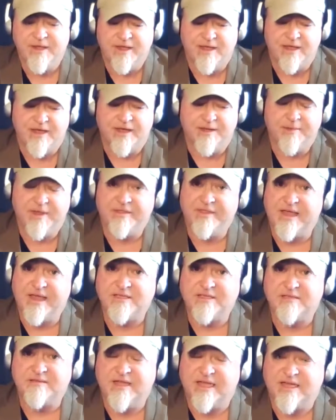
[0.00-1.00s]
Uh, and
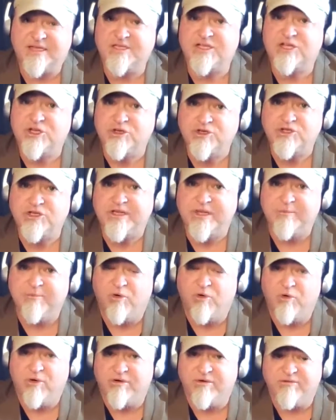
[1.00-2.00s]
that's that's hugely
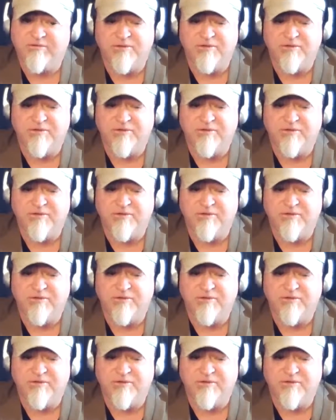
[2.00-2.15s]
important.